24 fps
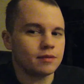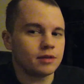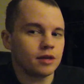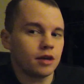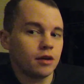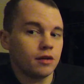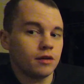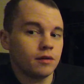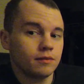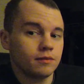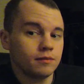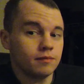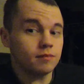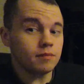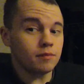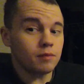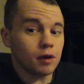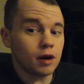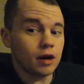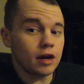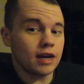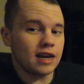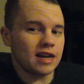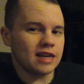so
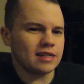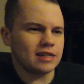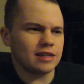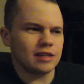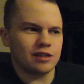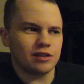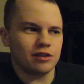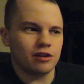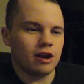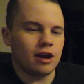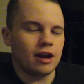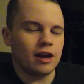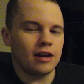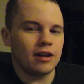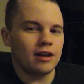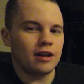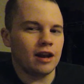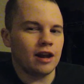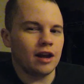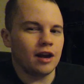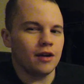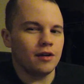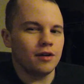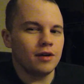pretty decent trade, you
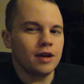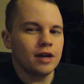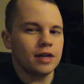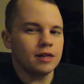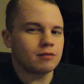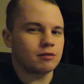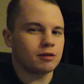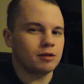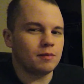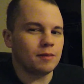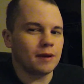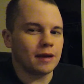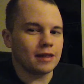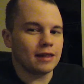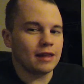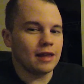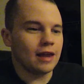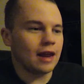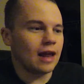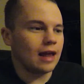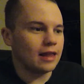know, especially back then.